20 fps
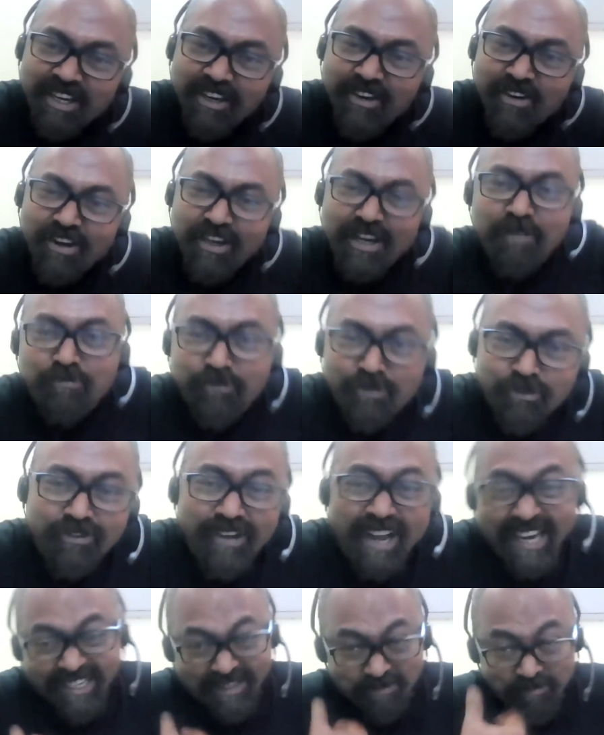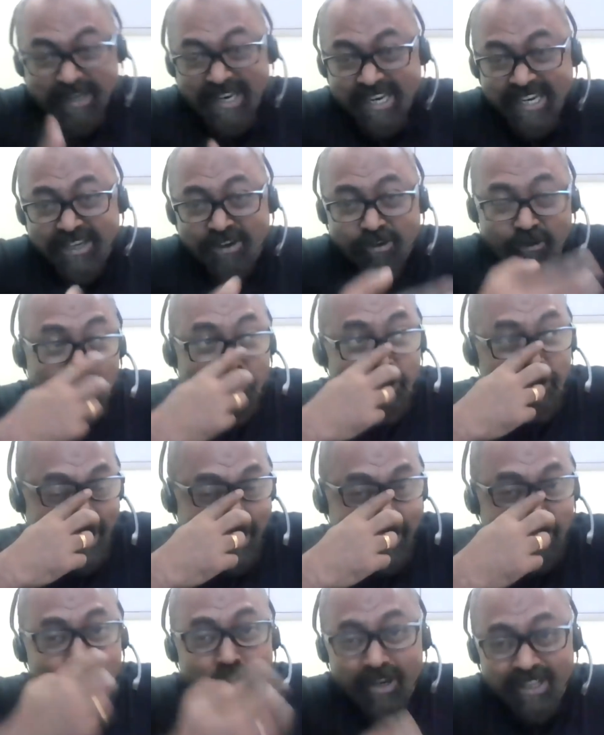did not come true. I predicted, of course.
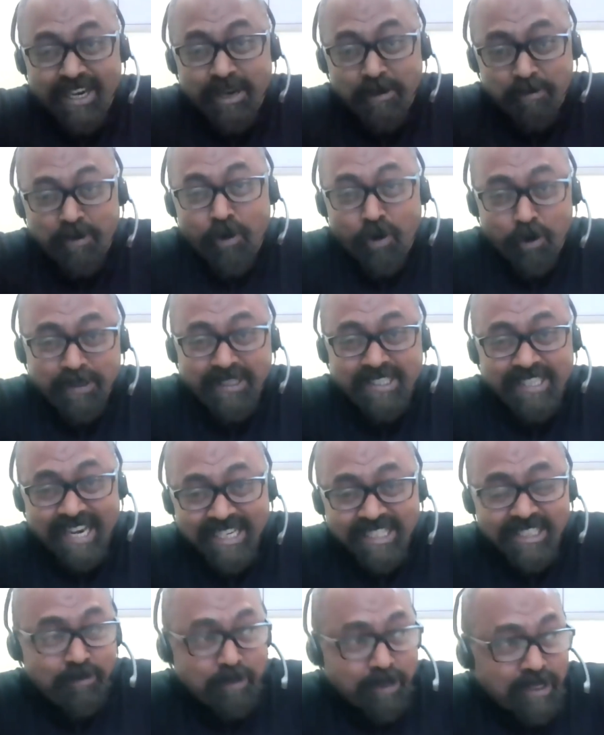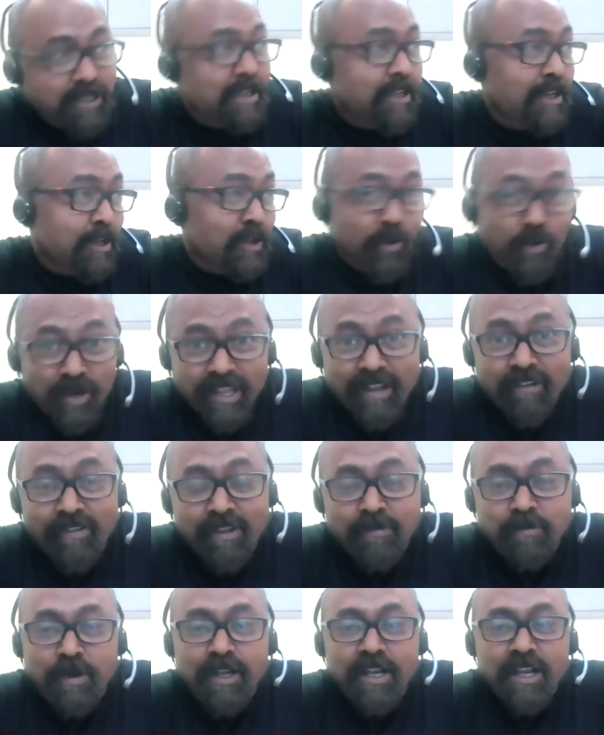I thought they're going to be sensible.
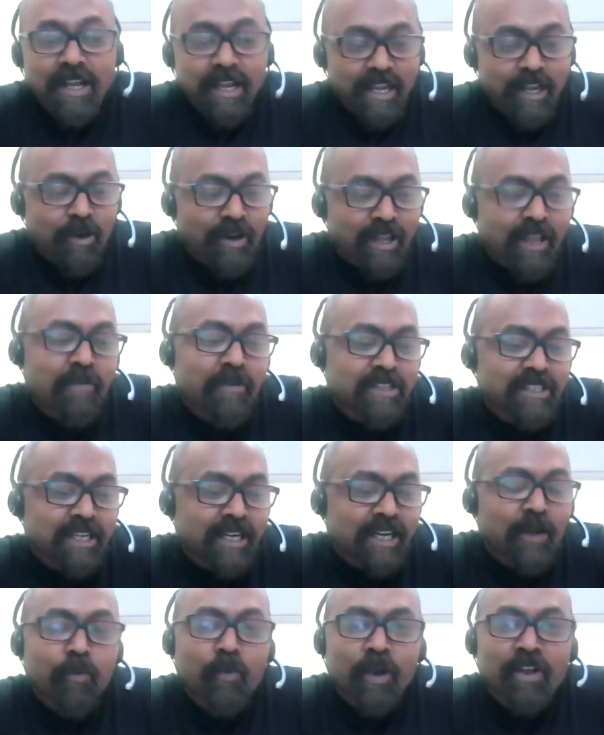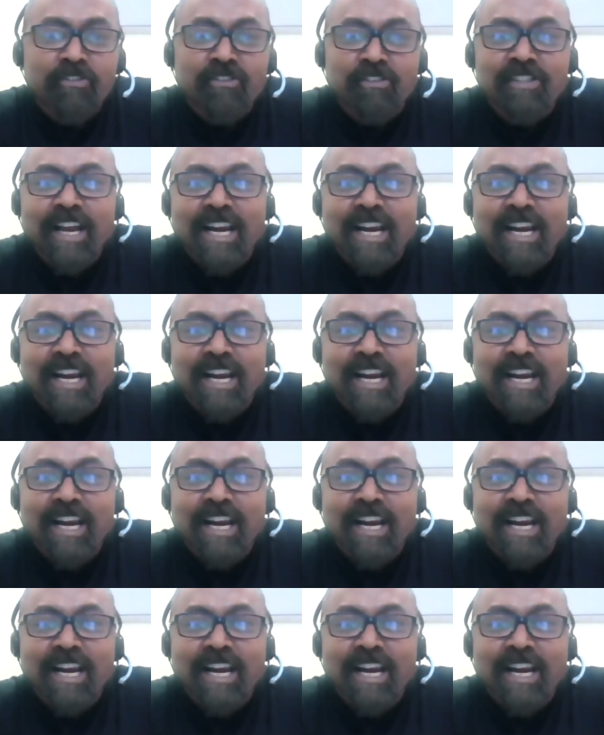You'll give a set of questions